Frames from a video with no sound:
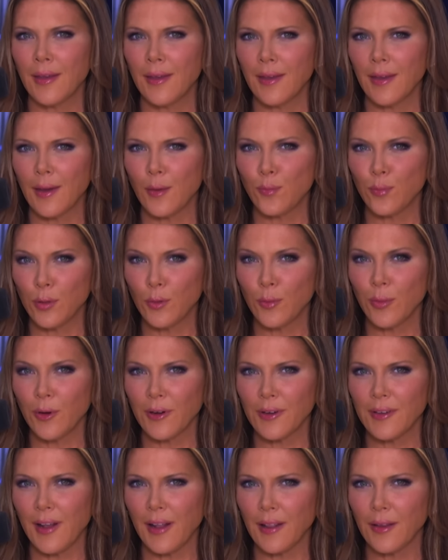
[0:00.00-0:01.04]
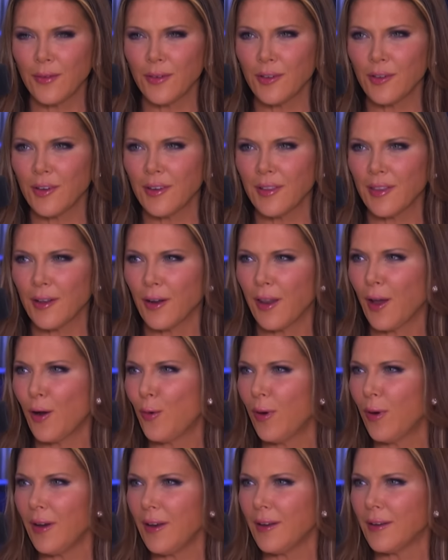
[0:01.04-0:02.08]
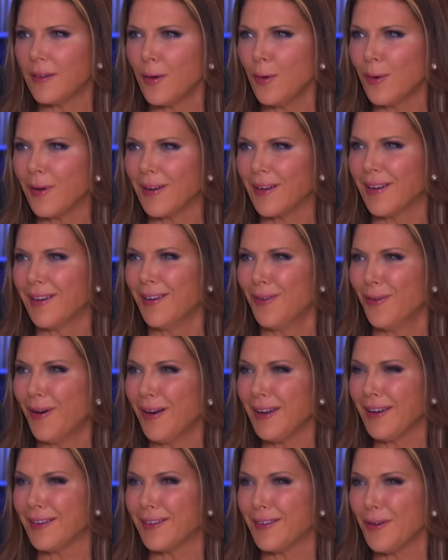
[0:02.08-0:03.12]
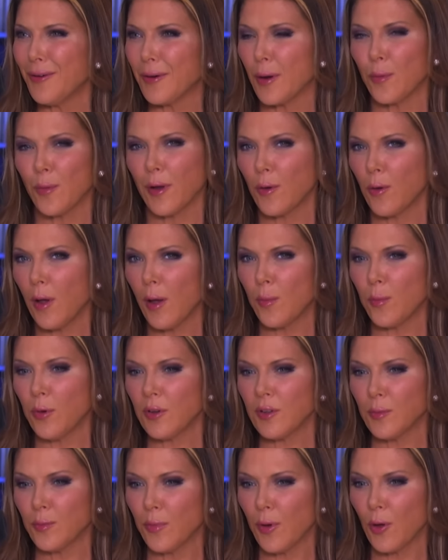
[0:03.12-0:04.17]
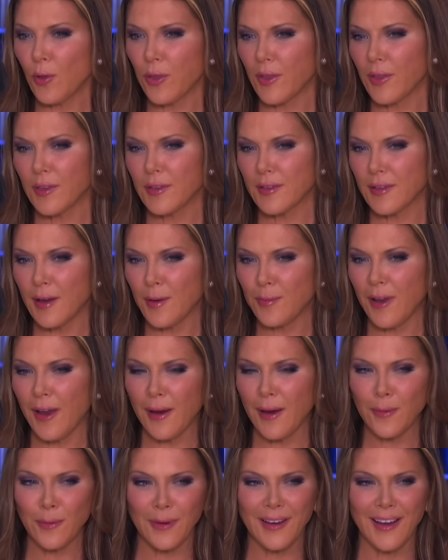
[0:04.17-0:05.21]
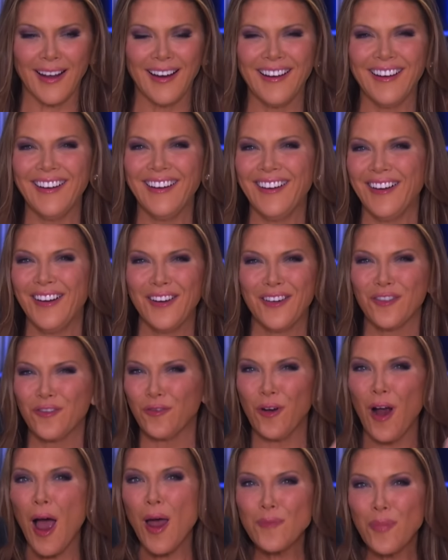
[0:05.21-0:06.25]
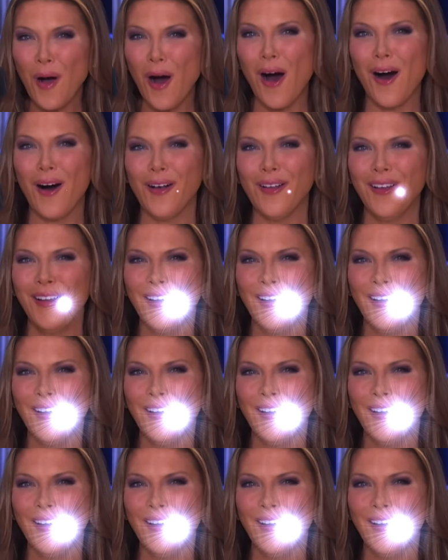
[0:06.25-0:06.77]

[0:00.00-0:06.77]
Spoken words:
at Bloomberg Television. They're like, what are you doing? What are you doing? I'm like, well, I booked them both on the same day. We get Ron Paul